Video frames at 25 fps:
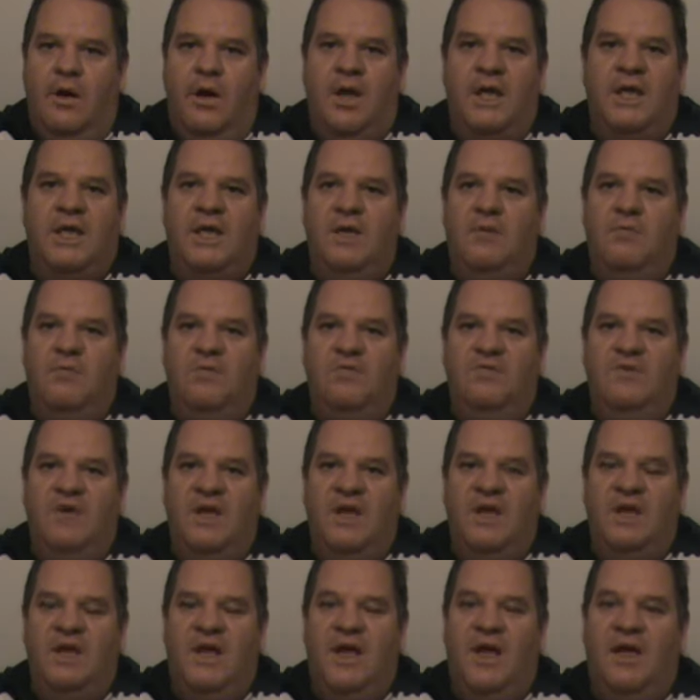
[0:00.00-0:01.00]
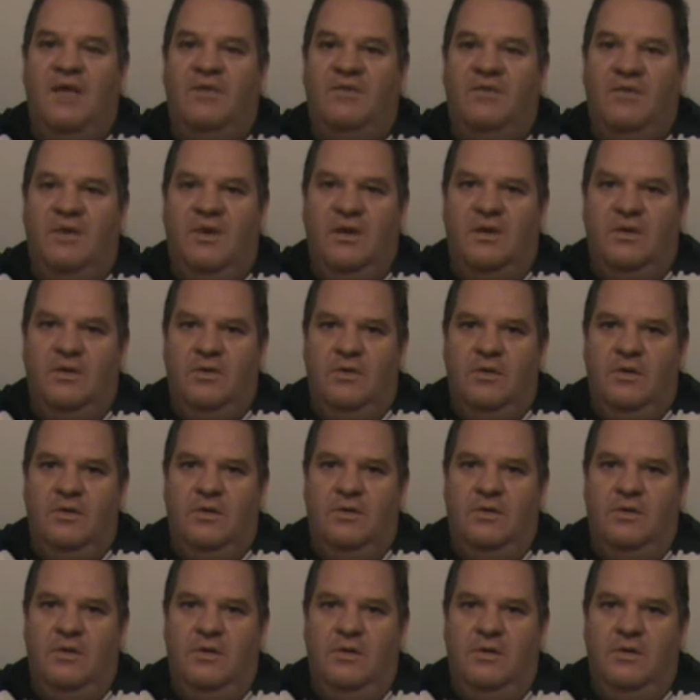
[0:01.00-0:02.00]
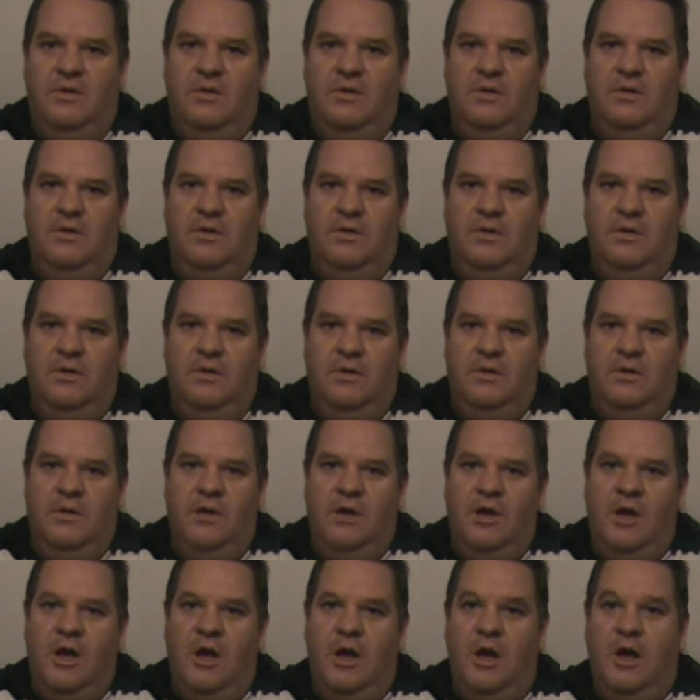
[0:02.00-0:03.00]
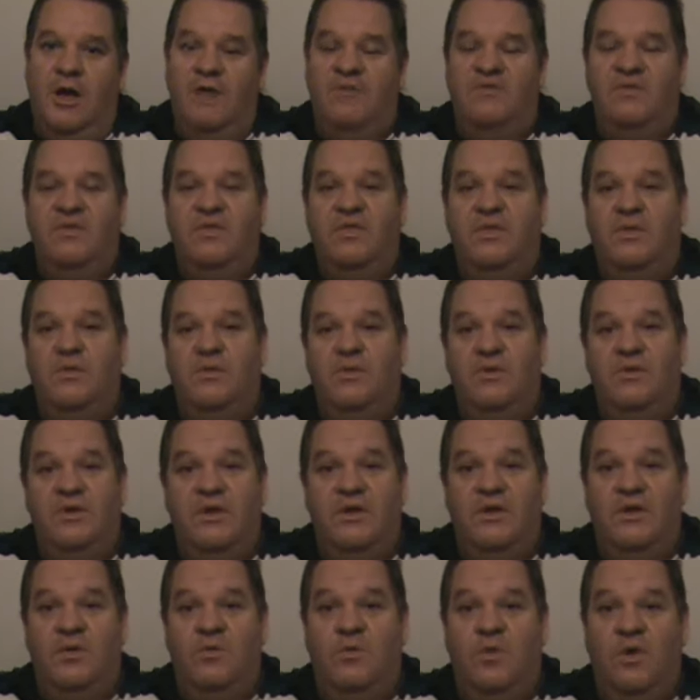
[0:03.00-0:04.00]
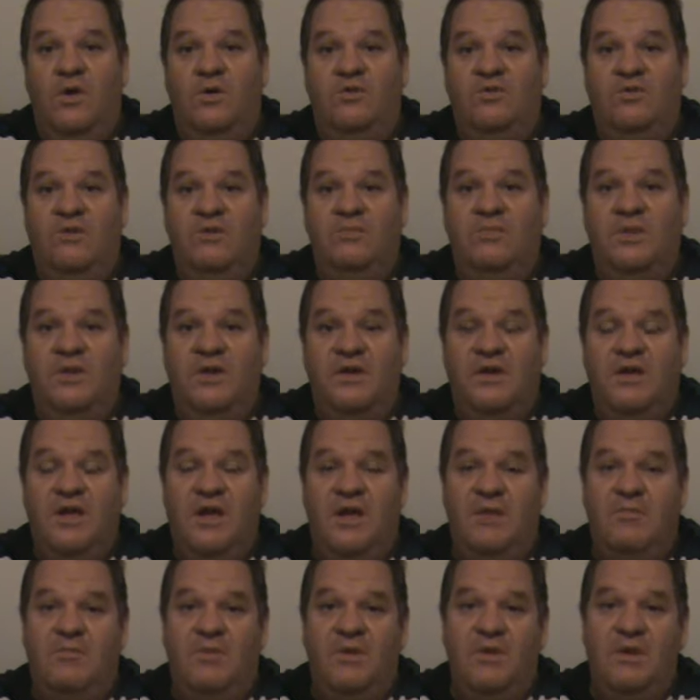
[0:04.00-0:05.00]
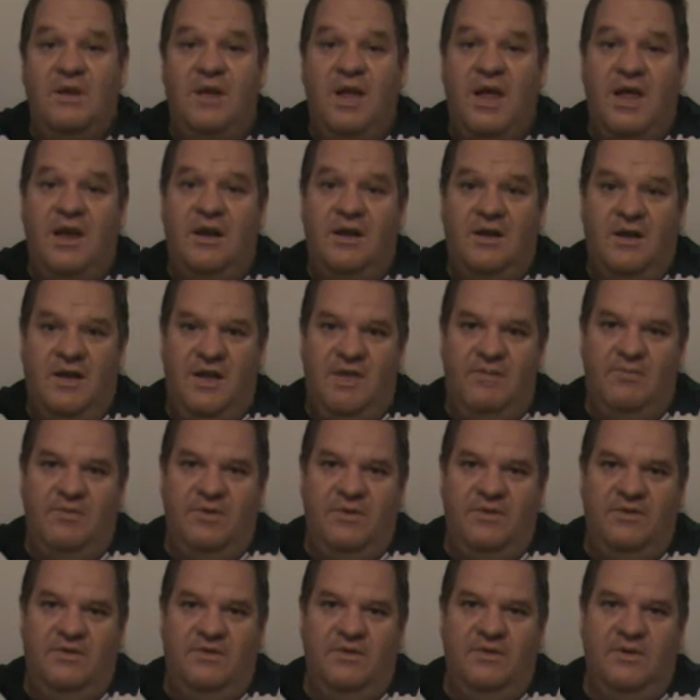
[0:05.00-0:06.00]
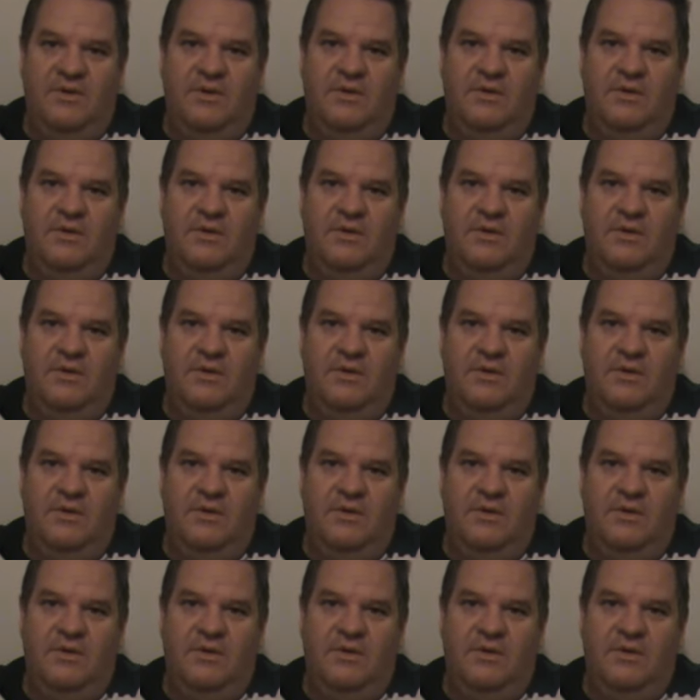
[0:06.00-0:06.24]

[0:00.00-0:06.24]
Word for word: I get without asking God. I have a thought that I want something to happen, and it happens.